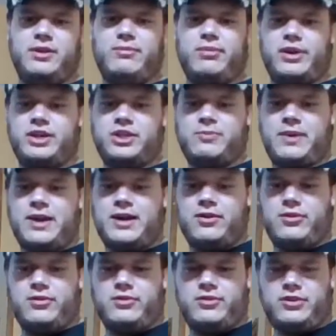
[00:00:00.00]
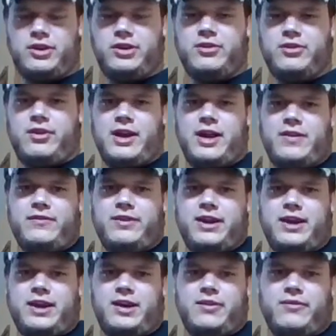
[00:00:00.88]
branch paddle. You don't have to
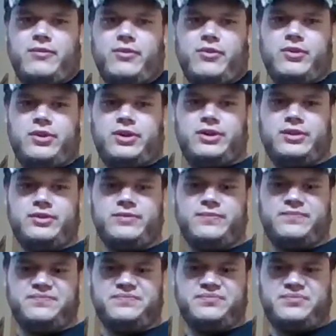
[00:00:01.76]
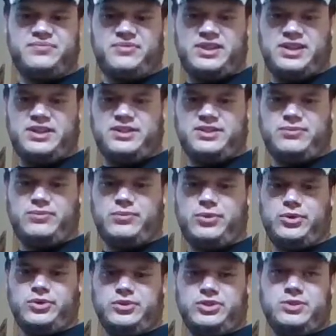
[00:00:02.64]
have one that's
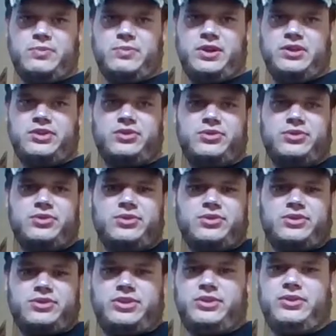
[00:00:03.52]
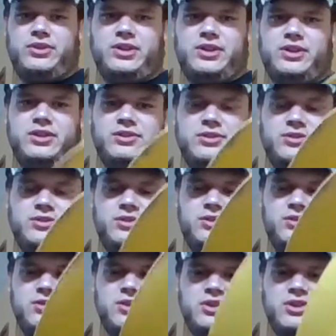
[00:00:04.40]
real special. You
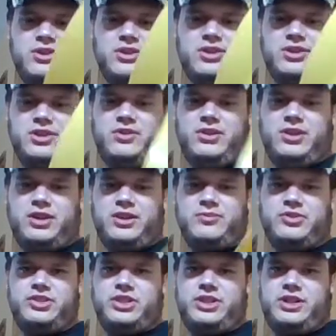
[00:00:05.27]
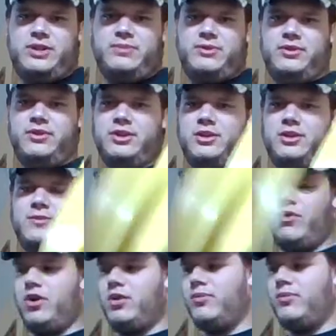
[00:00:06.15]
can get them cheap. You can get them at
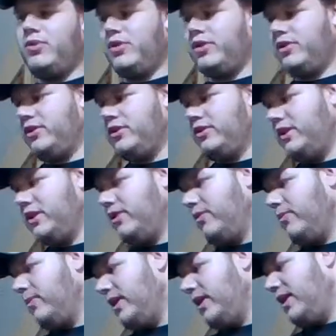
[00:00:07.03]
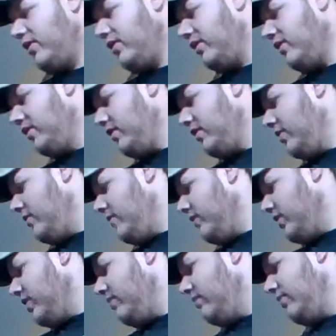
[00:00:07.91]
Walmart. It don't matter.
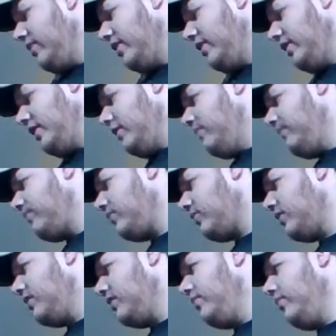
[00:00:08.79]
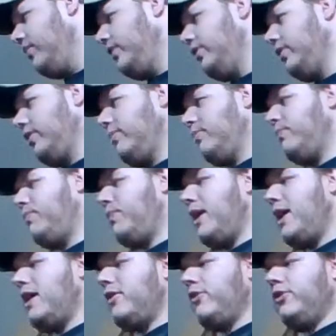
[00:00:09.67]
But when you're
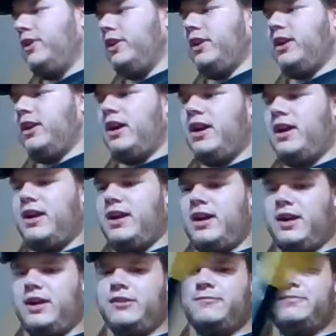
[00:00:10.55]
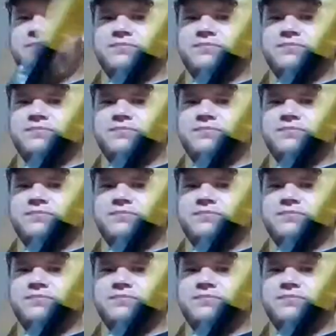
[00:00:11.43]
paddling a kayak,